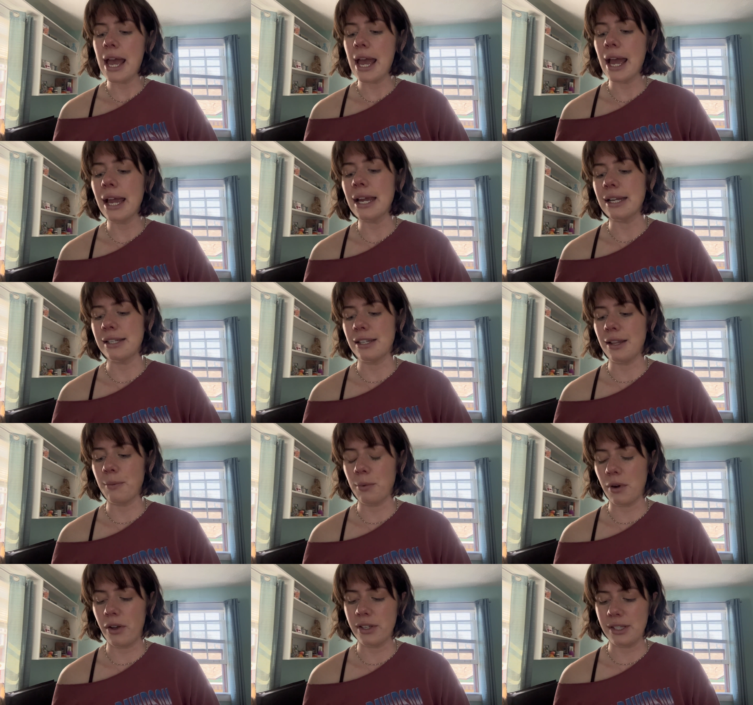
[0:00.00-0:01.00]
hate the
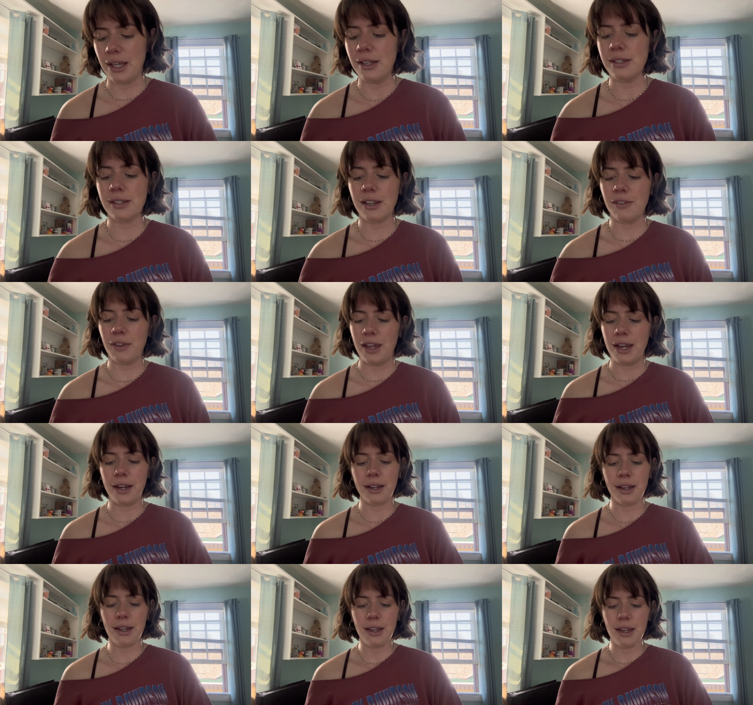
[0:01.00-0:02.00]
process of like